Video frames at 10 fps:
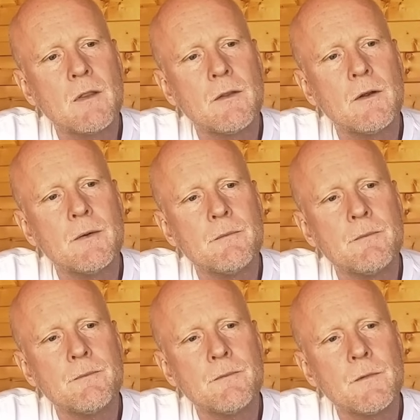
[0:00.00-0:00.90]

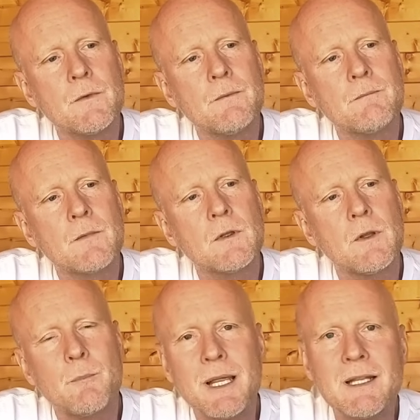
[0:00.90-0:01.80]

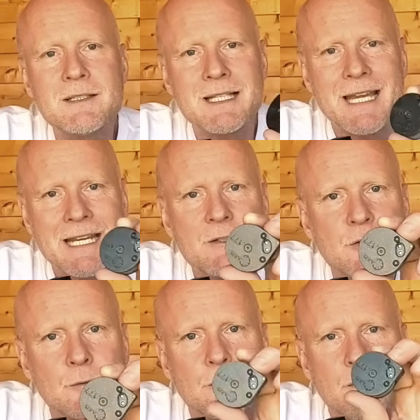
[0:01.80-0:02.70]
the pellets
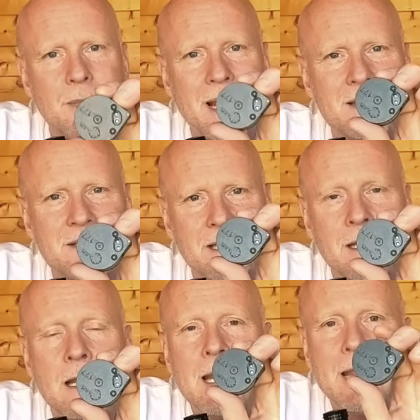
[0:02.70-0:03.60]
into the magazine,
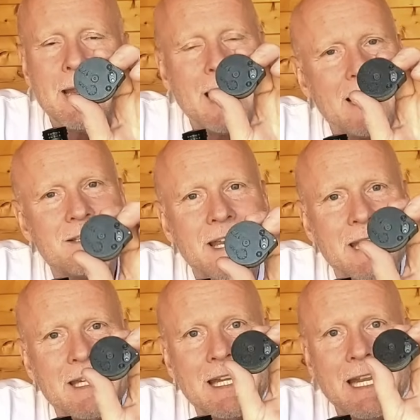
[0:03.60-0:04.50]
it has
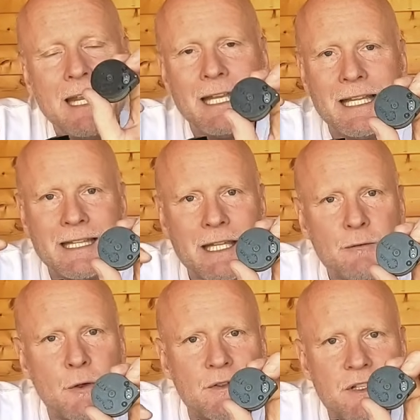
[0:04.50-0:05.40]
a
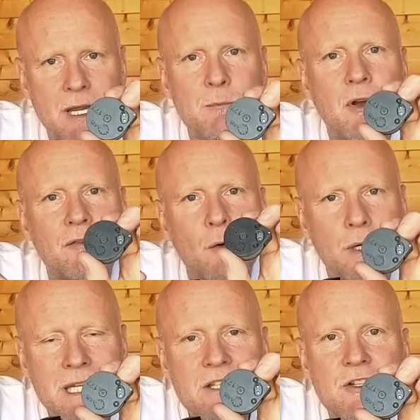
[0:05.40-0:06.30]
different chamber for
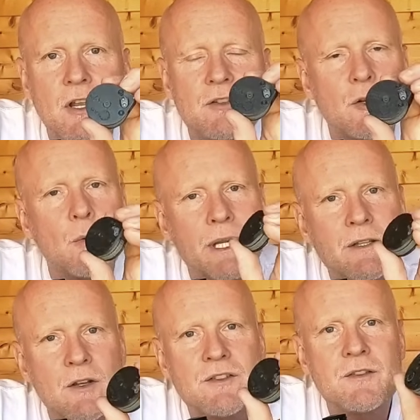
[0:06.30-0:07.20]
each, so it
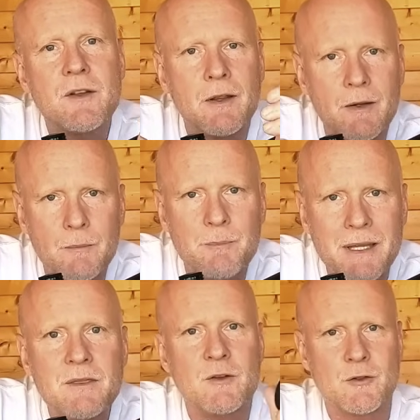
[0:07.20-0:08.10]
doesn't
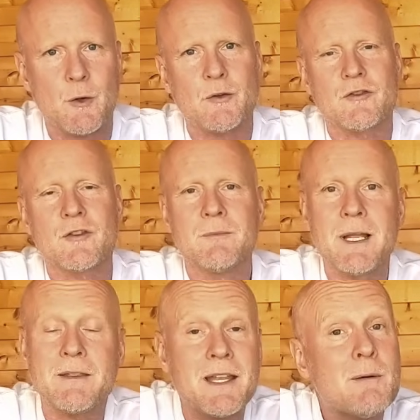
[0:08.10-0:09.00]
bend the skirts,
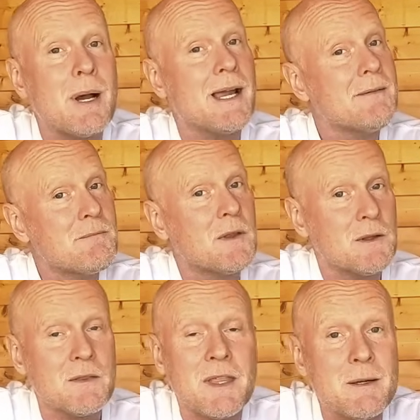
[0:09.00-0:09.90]
and thereby
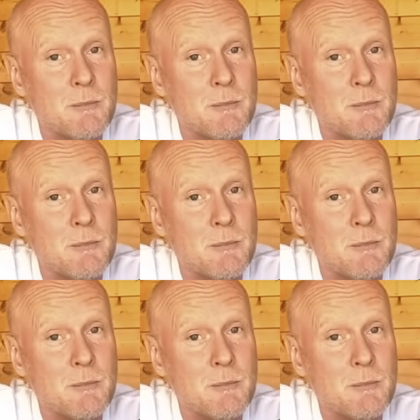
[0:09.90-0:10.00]
they